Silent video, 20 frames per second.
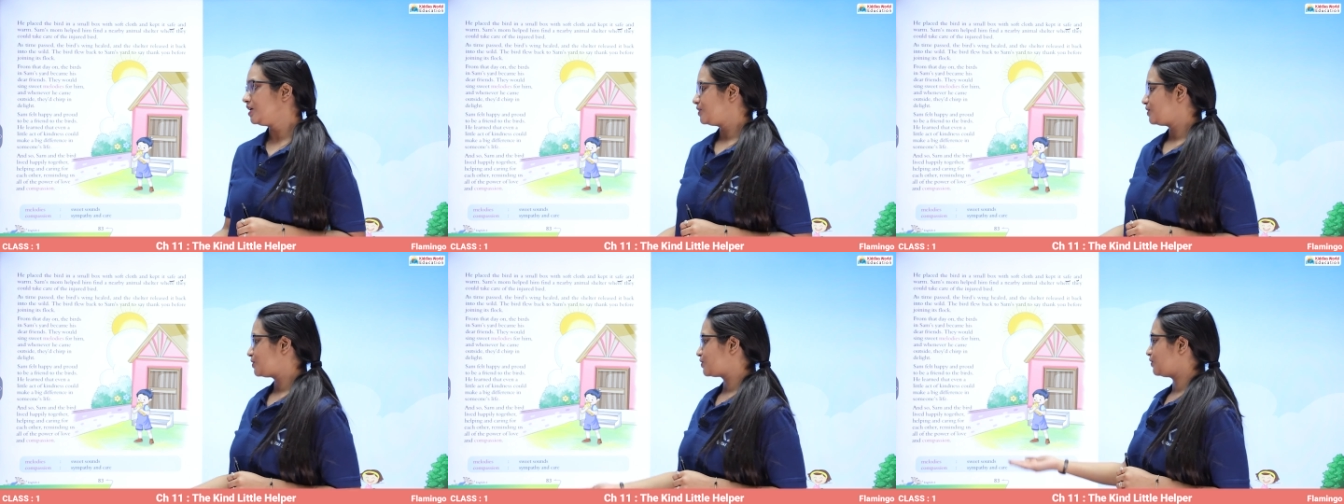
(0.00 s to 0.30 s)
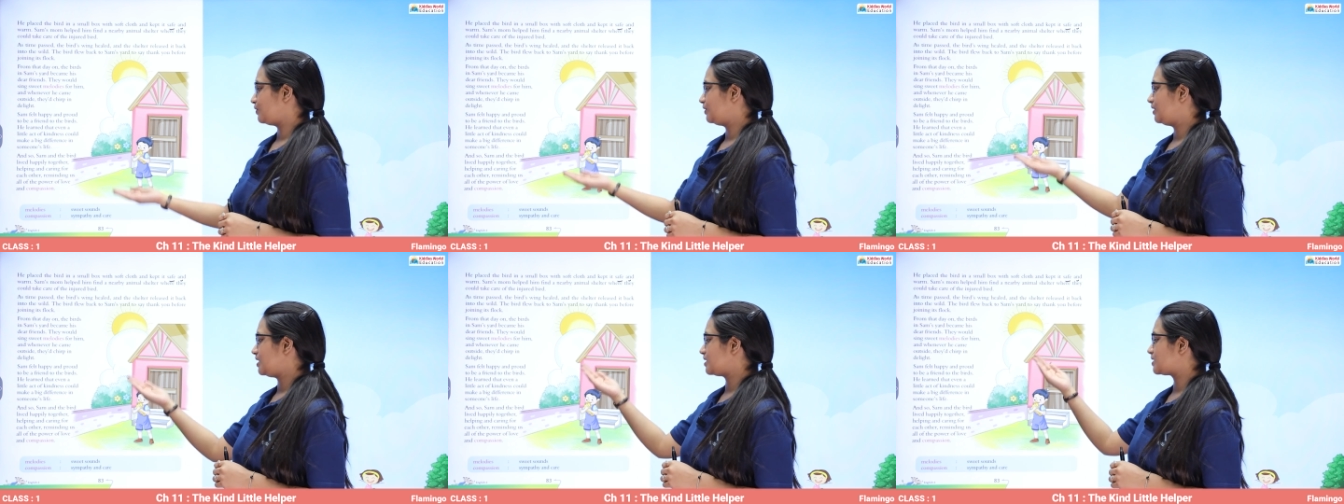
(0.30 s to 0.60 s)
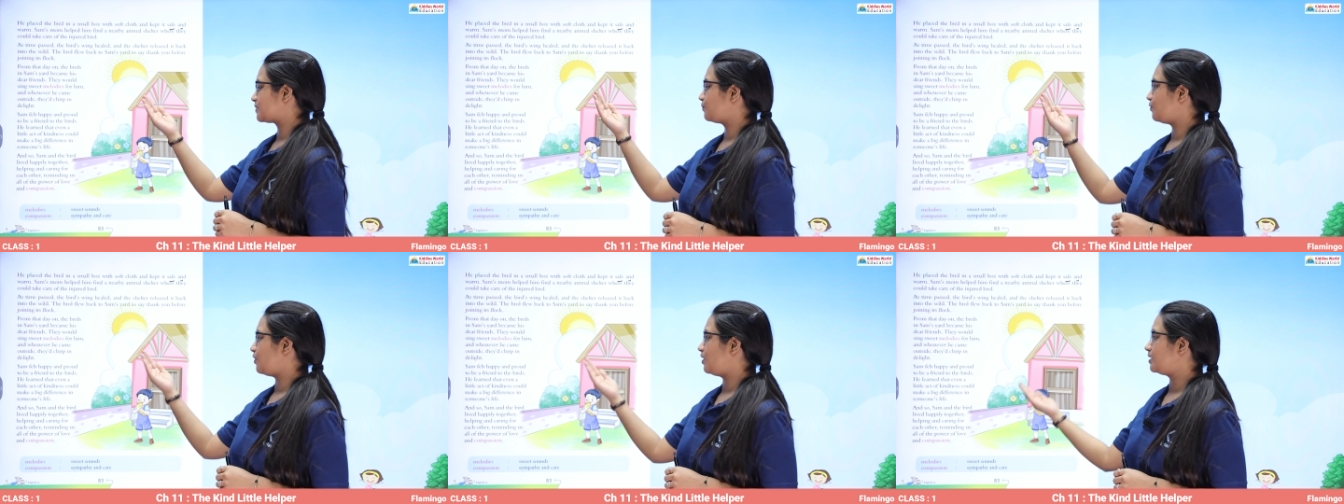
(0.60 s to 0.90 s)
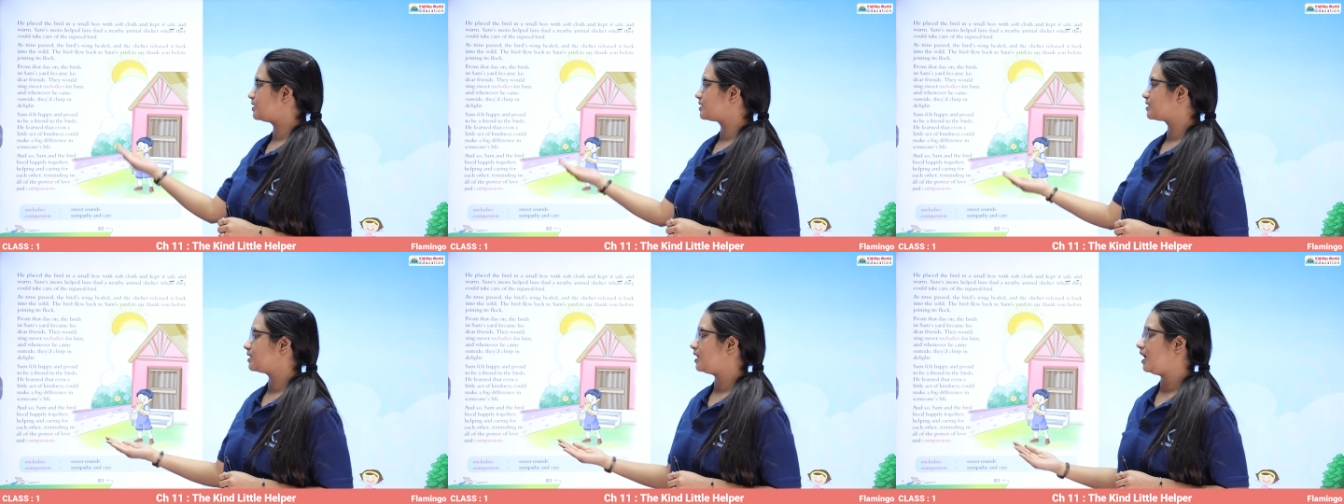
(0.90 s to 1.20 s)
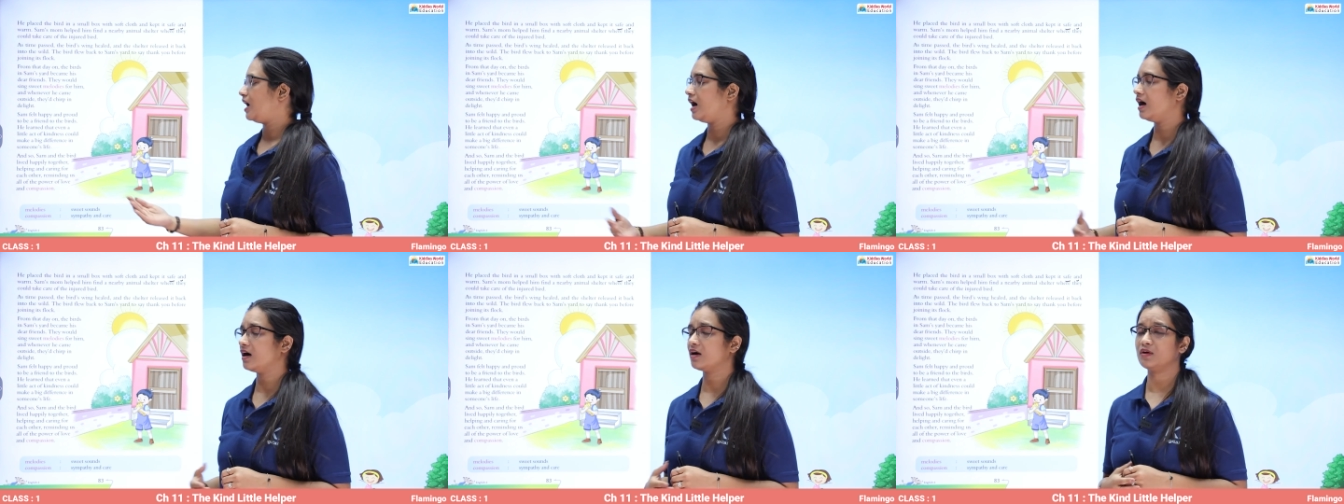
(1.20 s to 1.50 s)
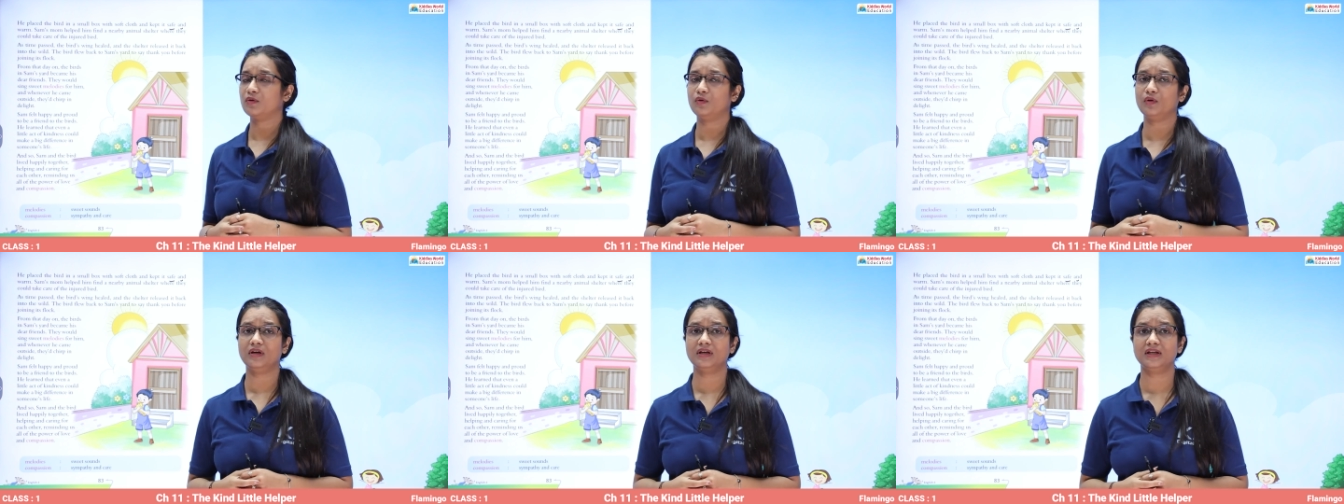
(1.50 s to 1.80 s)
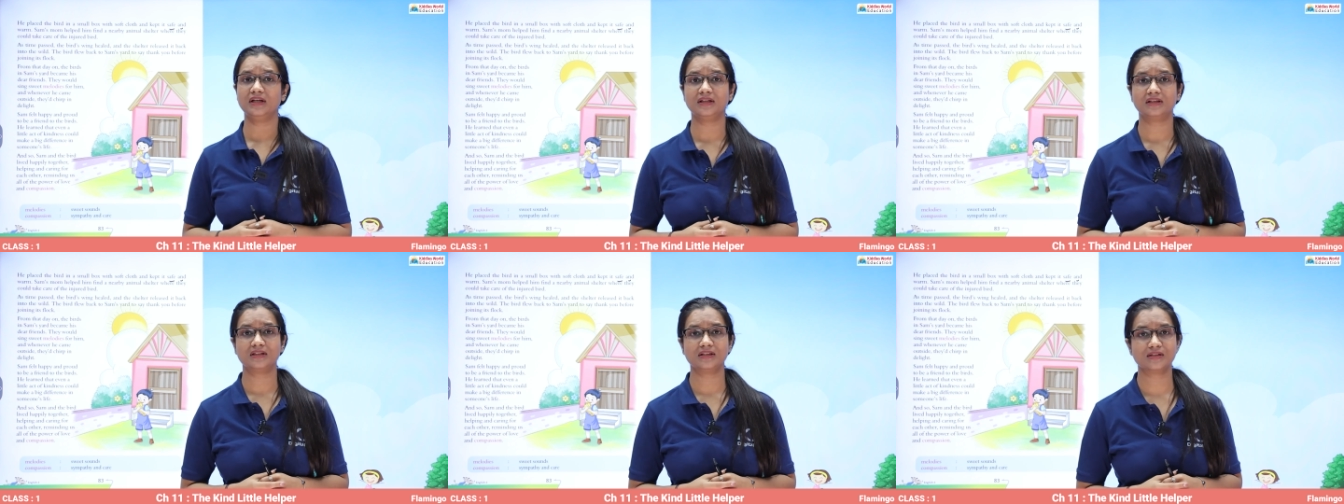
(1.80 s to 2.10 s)
So this was a good
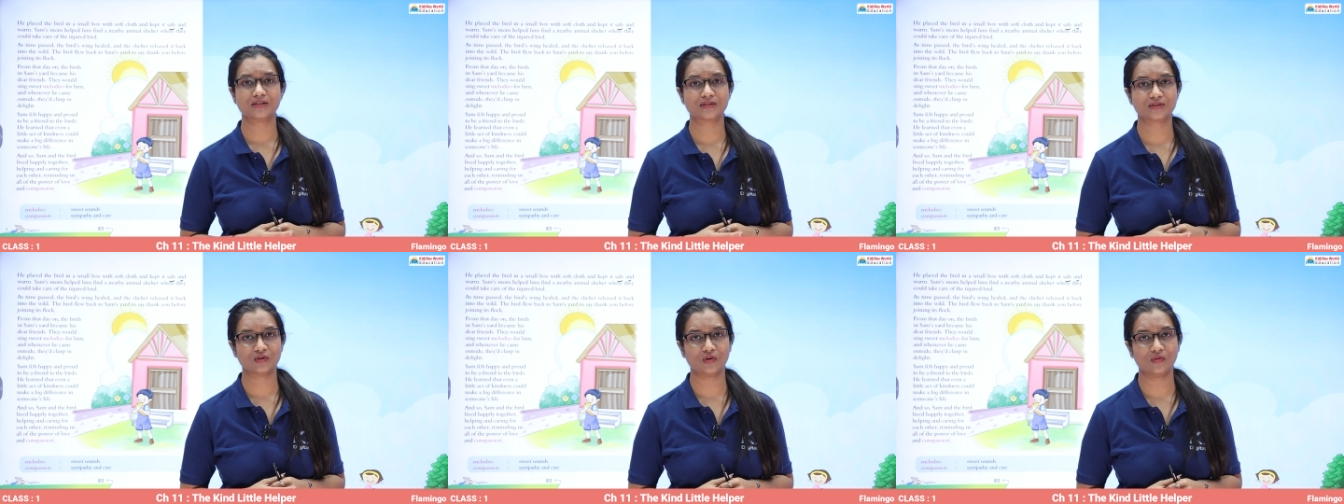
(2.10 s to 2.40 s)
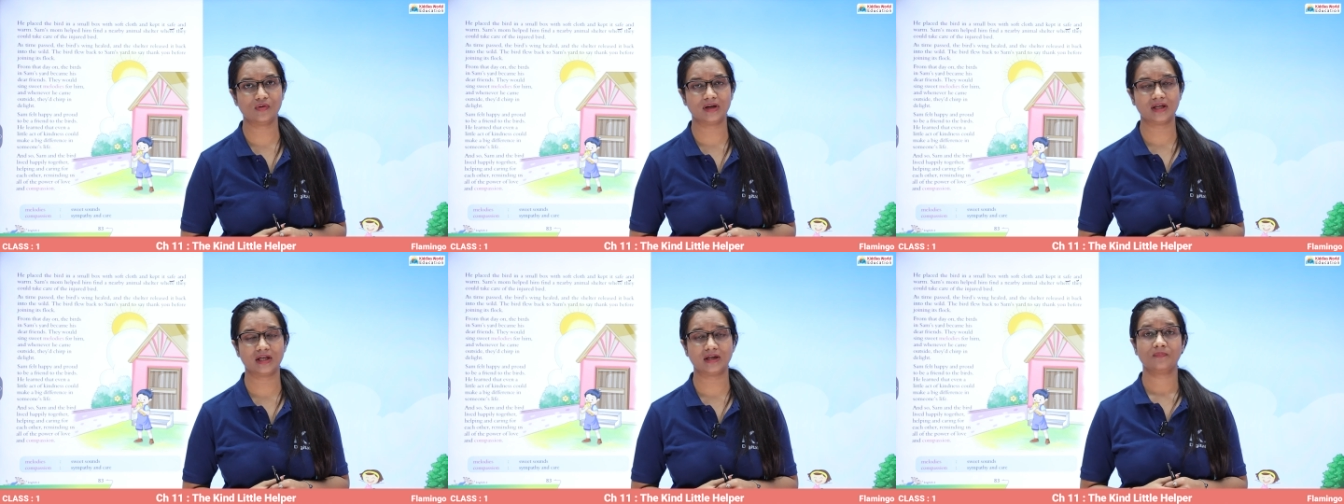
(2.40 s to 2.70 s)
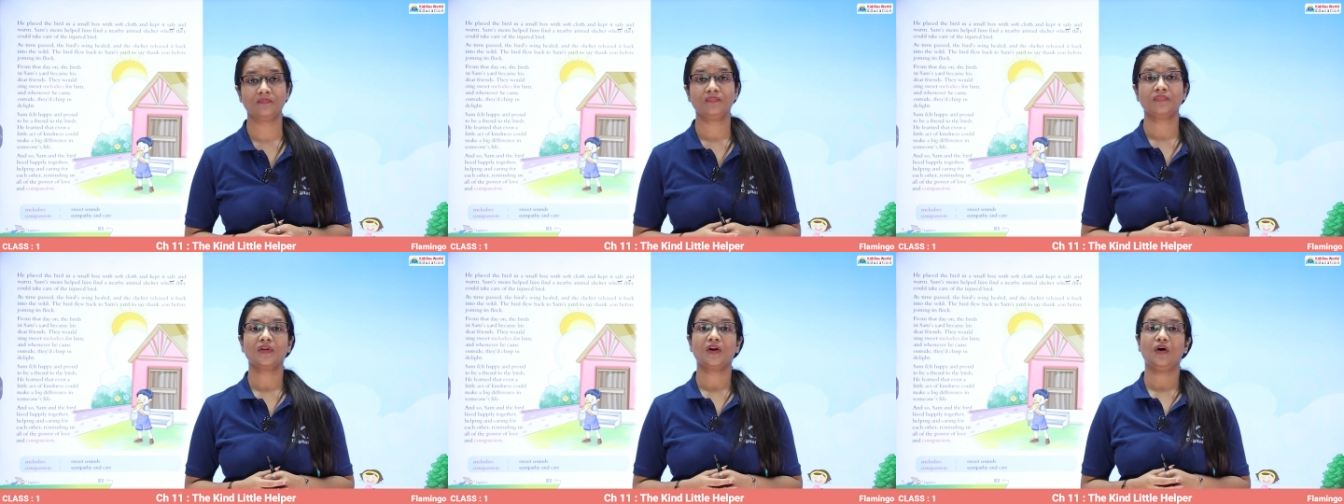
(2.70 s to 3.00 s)
little story